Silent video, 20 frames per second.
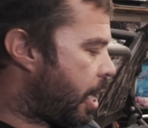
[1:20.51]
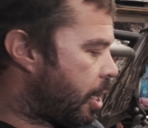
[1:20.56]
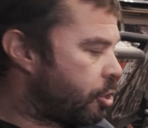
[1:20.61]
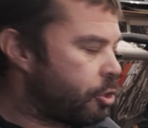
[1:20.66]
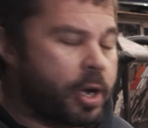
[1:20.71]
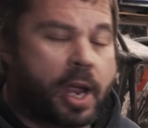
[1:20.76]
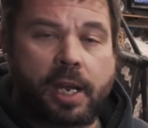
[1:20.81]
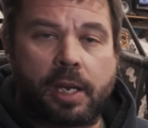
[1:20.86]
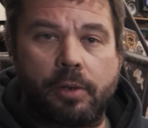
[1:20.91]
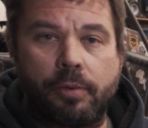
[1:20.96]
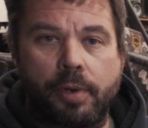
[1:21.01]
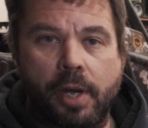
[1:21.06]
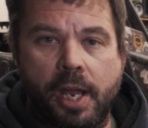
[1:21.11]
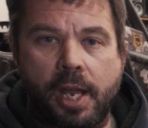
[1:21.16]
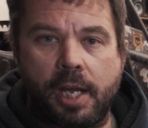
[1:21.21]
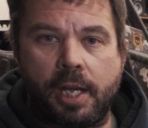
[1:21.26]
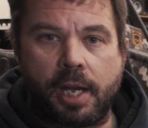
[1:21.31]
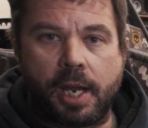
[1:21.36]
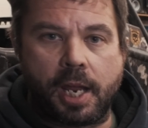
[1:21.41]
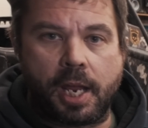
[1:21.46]
tracking
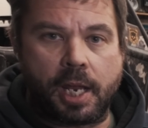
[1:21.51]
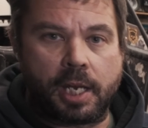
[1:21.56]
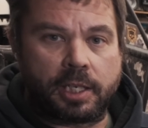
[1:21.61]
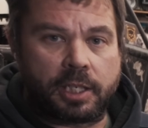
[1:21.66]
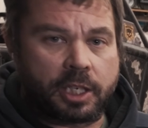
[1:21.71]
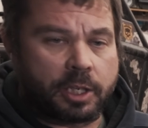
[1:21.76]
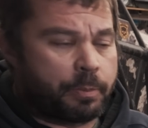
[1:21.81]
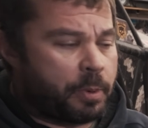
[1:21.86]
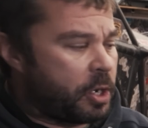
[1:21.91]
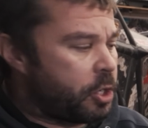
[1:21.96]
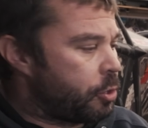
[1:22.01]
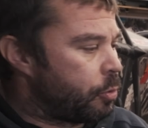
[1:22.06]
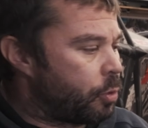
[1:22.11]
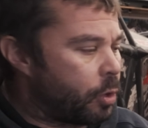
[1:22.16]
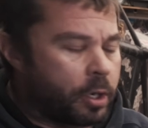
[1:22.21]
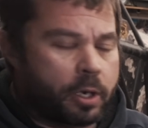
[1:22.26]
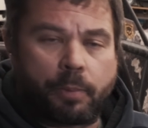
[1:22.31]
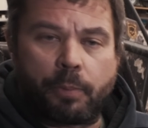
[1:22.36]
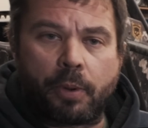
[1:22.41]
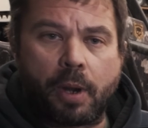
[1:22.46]
right and suspension
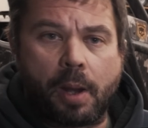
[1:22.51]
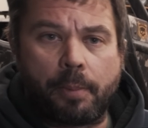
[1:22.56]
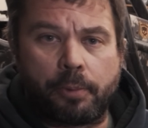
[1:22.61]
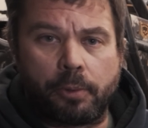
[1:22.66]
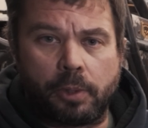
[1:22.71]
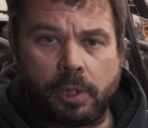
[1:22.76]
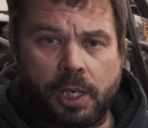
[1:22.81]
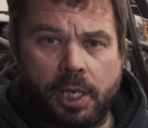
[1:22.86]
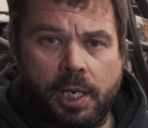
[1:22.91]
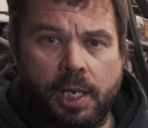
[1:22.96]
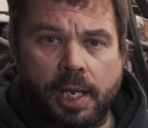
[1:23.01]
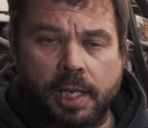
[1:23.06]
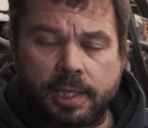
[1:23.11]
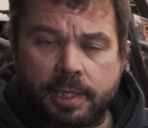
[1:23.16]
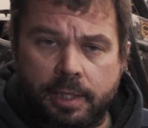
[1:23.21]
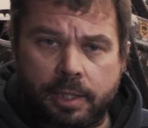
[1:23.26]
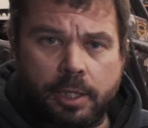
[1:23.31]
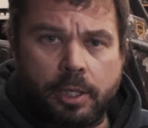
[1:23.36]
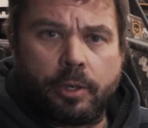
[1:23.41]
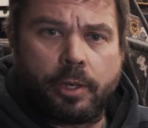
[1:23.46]
working properly and
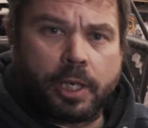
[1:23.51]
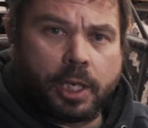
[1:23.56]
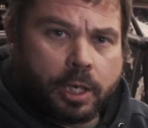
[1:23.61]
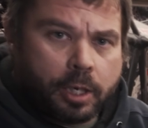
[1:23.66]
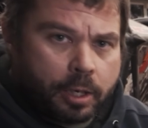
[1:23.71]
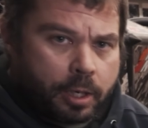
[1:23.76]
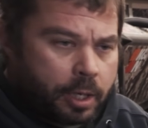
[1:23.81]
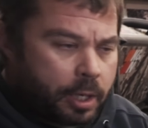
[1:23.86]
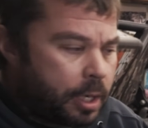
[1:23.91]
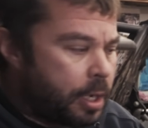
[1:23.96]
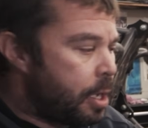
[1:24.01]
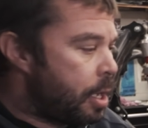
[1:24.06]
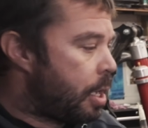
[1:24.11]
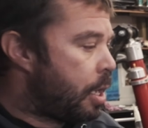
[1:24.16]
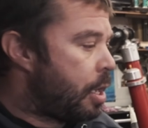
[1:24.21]
steering good.